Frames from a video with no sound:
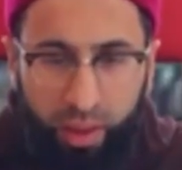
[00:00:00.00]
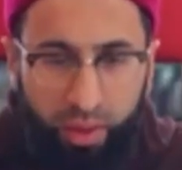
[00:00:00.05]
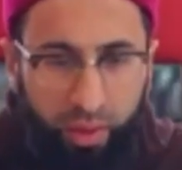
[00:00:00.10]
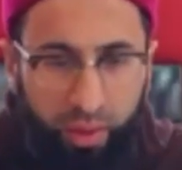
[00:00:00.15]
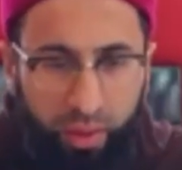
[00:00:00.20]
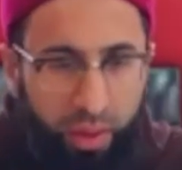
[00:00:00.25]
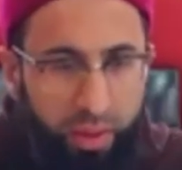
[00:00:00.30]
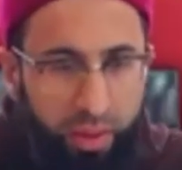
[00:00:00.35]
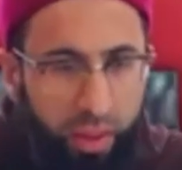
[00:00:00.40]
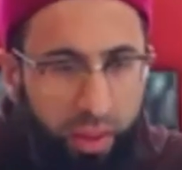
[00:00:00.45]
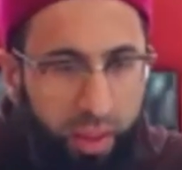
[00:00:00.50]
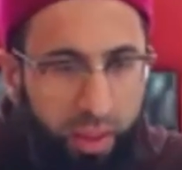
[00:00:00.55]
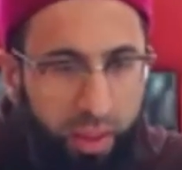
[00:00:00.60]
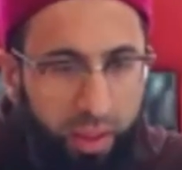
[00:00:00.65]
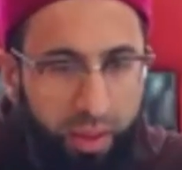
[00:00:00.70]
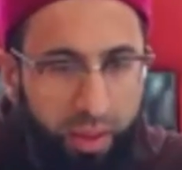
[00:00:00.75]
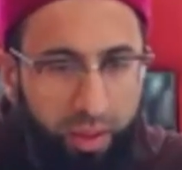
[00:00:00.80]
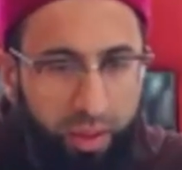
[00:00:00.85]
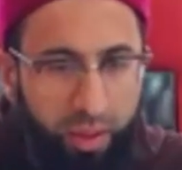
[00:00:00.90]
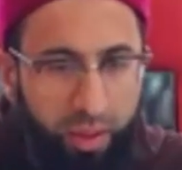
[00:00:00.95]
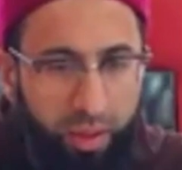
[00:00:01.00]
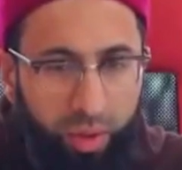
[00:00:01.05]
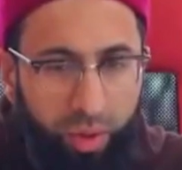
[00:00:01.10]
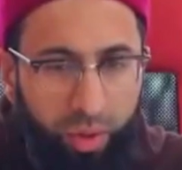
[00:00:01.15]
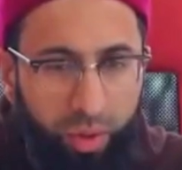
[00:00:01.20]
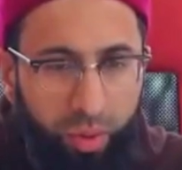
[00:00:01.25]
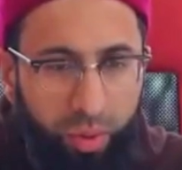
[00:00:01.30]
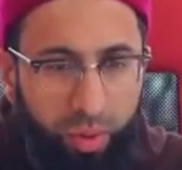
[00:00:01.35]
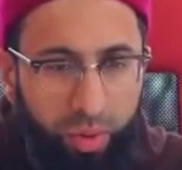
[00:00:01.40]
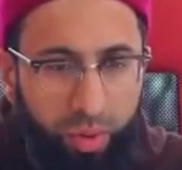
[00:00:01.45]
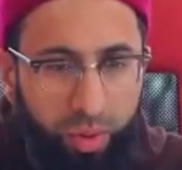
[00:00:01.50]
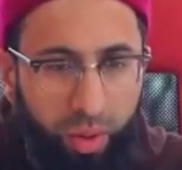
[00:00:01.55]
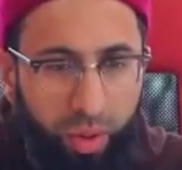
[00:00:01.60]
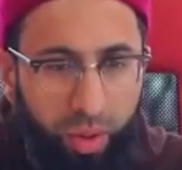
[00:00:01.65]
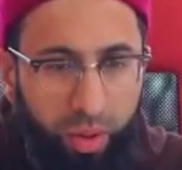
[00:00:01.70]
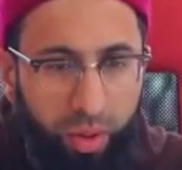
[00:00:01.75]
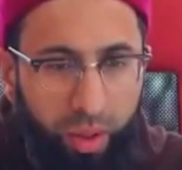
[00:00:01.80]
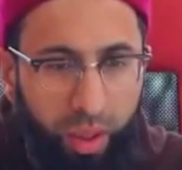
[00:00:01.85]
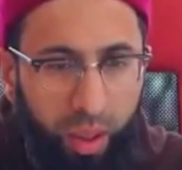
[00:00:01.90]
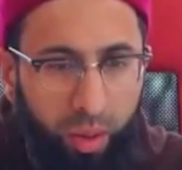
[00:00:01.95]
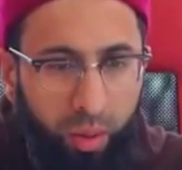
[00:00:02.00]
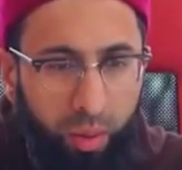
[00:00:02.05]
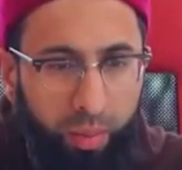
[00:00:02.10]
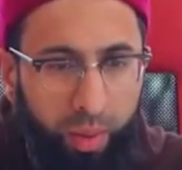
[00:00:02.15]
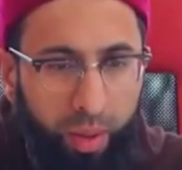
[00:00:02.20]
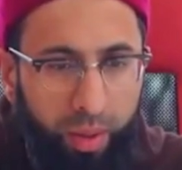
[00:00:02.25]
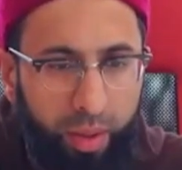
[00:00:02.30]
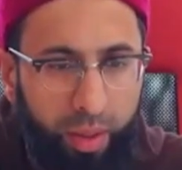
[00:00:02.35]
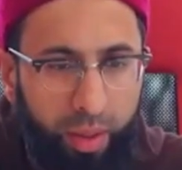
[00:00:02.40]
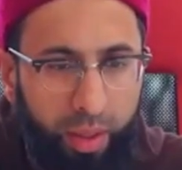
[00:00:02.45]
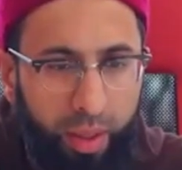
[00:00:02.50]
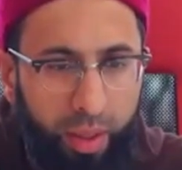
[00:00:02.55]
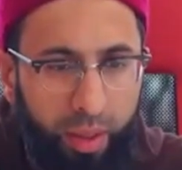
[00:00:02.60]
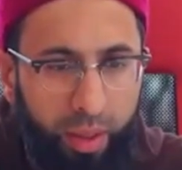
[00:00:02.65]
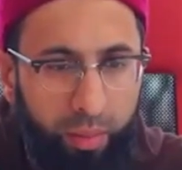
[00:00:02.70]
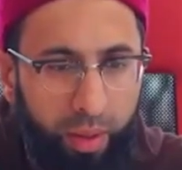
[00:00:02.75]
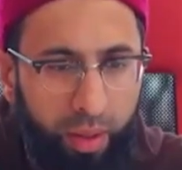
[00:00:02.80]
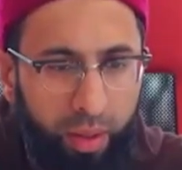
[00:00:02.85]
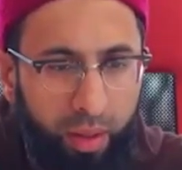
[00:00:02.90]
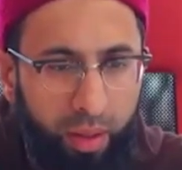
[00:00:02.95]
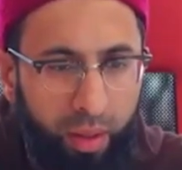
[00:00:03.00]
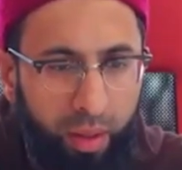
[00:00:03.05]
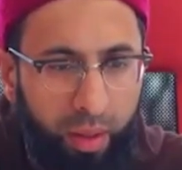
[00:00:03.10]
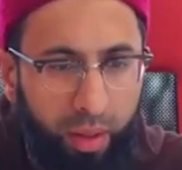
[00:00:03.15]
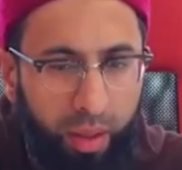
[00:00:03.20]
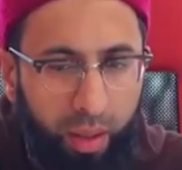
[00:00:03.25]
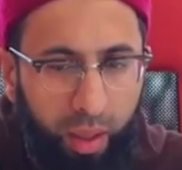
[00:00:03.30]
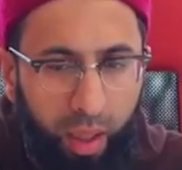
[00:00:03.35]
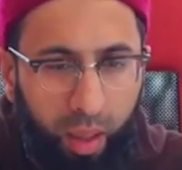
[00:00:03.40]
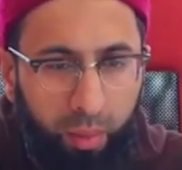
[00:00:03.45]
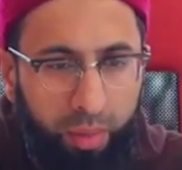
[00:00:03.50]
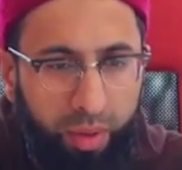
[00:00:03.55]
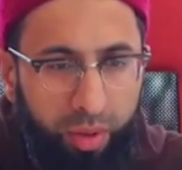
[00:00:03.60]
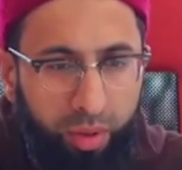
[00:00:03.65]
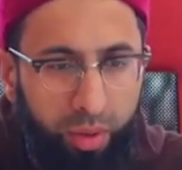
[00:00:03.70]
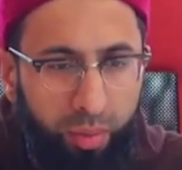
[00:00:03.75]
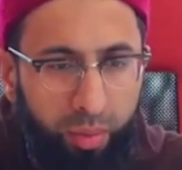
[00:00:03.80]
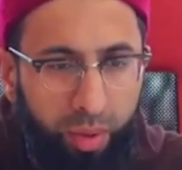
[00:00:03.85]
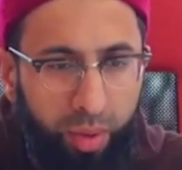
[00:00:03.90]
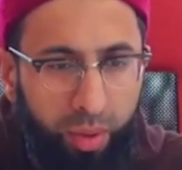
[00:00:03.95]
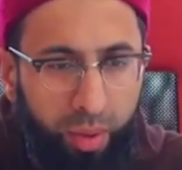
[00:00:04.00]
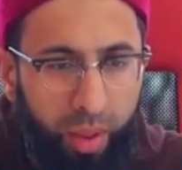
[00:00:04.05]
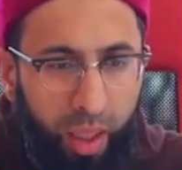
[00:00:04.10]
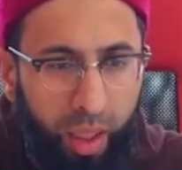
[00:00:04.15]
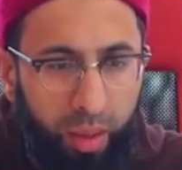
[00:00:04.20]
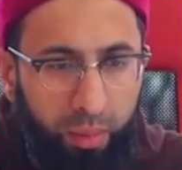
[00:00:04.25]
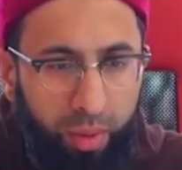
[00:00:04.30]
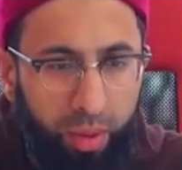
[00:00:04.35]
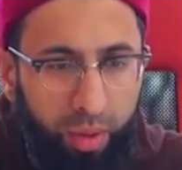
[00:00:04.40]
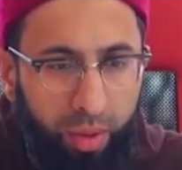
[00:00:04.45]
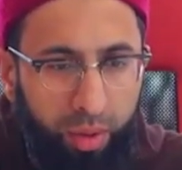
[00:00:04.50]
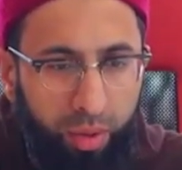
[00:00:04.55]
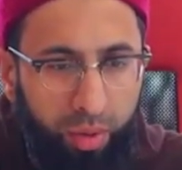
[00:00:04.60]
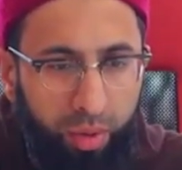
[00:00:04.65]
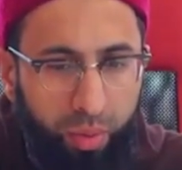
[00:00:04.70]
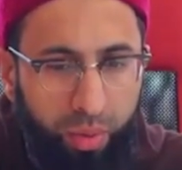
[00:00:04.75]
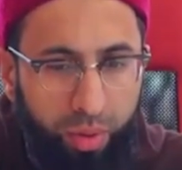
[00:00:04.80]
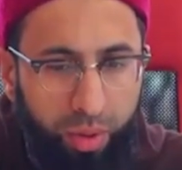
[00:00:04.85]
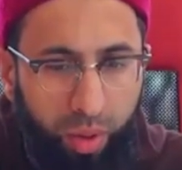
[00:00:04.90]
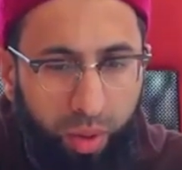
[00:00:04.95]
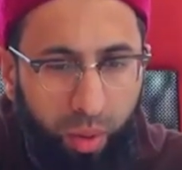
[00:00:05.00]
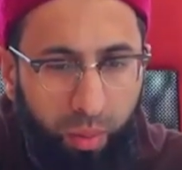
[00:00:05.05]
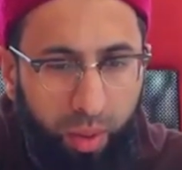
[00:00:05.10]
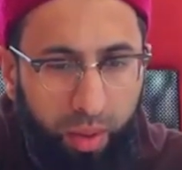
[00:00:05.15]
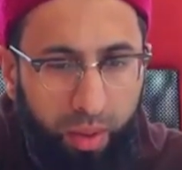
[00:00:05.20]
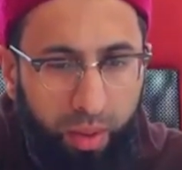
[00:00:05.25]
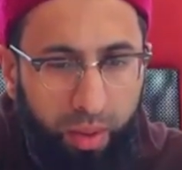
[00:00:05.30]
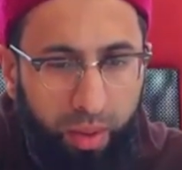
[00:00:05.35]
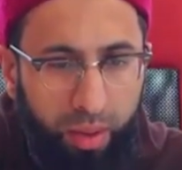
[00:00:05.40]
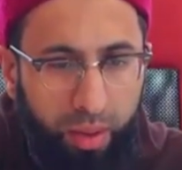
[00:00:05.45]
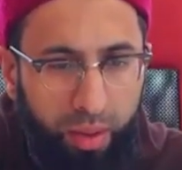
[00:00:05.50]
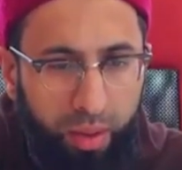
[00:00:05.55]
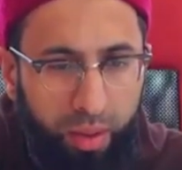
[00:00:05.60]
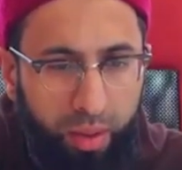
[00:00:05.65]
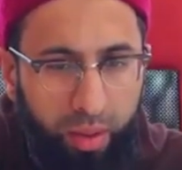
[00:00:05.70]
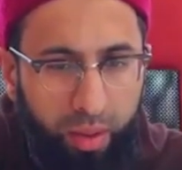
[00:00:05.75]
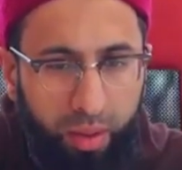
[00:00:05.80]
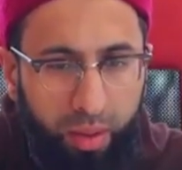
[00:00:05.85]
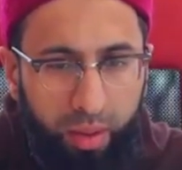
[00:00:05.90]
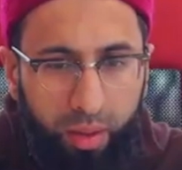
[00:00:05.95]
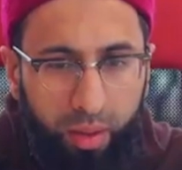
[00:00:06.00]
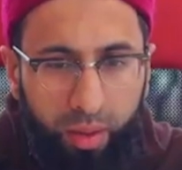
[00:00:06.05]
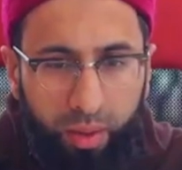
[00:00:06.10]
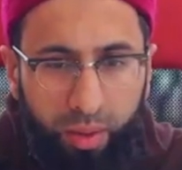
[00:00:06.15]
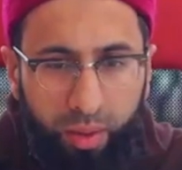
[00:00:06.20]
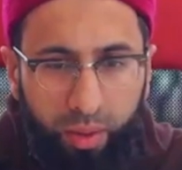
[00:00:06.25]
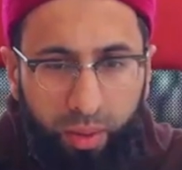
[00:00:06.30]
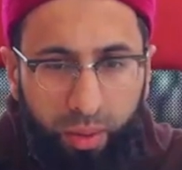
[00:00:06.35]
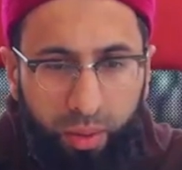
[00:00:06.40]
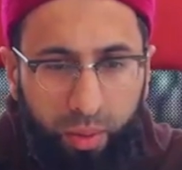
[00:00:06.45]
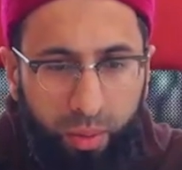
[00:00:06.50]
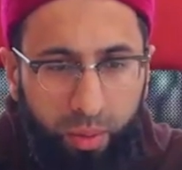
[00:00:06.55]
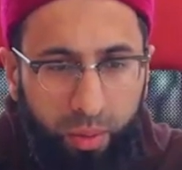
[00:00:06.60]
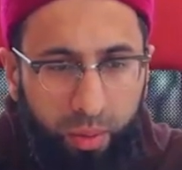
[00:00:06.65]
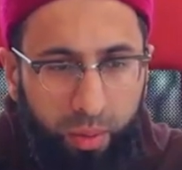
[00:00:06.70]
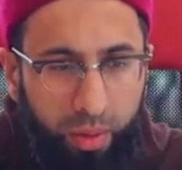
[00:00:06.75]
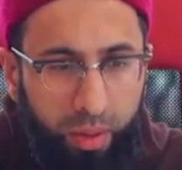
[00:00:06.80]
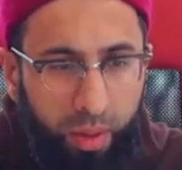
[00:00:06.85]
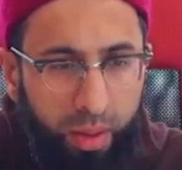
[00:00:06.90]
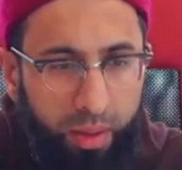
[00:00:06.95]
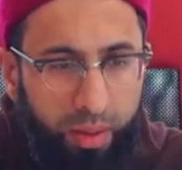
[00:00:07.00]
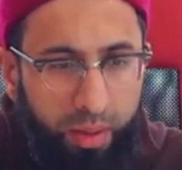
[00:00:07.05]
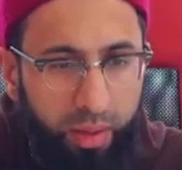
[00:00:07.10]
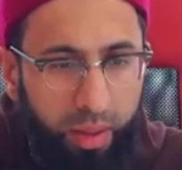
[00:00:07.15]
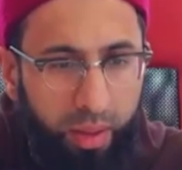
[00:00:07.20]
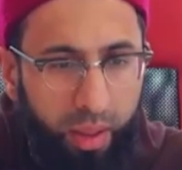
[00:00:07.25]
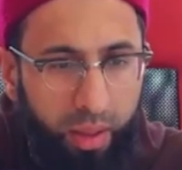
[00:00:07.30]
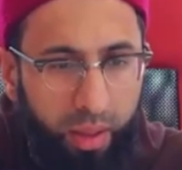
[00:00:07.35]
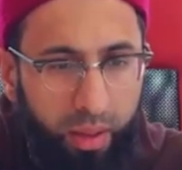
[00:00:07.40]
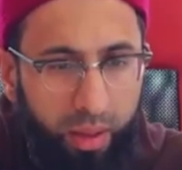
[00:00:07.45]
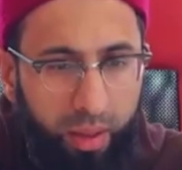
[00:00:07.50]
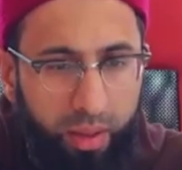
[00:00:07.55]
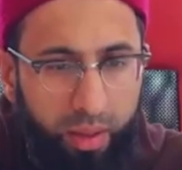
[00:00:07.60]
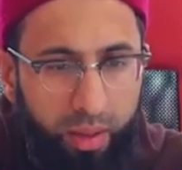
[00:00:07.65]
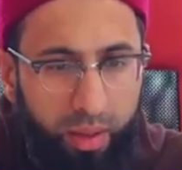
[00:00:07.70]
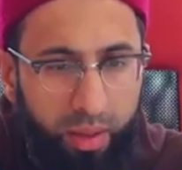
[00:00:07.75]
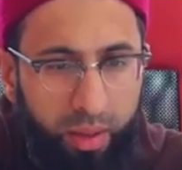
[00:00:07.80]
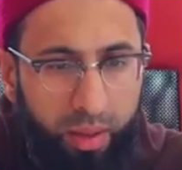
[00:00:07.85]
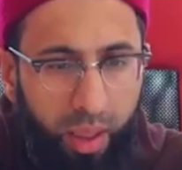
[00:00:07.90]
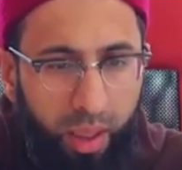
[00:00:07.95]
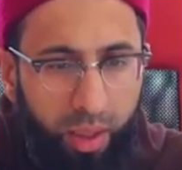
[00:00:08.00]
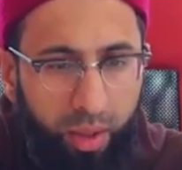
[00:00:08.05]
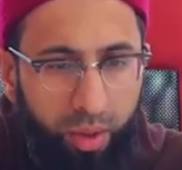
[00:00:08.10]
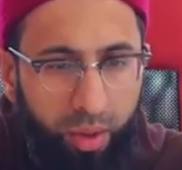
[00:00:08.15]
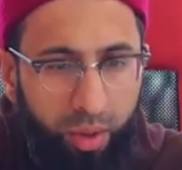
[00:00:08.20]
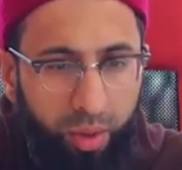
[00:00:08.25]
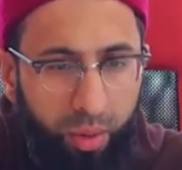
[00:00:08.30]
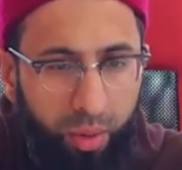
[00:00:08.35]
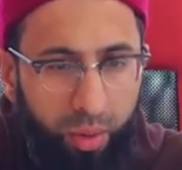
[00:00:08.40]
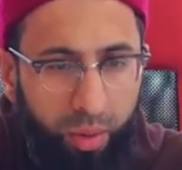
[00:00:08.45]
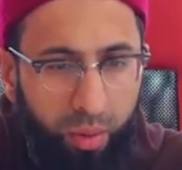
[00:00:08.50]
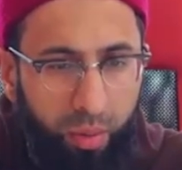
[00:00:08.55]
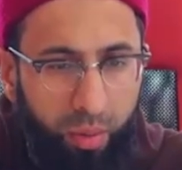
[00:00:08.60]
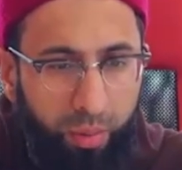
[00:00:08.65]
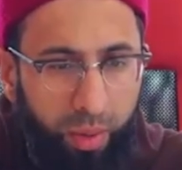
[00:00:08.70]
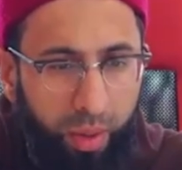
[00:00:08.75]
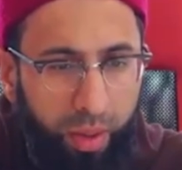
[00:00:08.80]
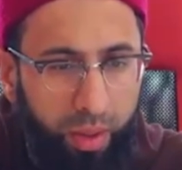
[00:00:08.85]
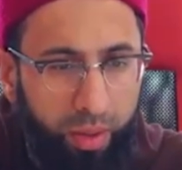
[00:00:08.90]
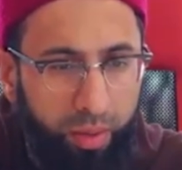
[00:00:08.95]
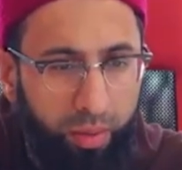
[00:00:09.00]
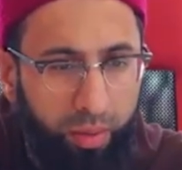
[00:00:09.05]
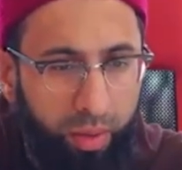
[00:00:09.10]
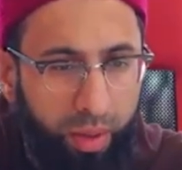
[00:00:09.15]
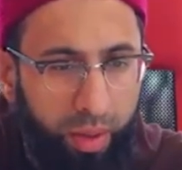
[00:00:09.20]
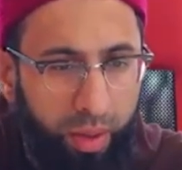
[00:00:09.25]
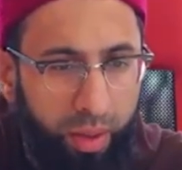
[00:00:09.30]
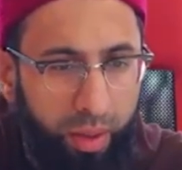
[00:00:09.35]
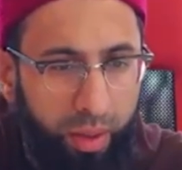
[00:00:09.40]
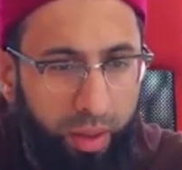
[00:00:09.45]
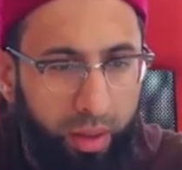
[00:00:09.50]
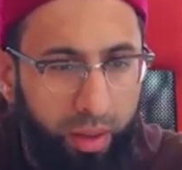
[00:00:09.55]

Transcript: So let's get this show started. I hope that you can hear me. I'm assuming you can because no one's commented. So let's get this slideshow up and running.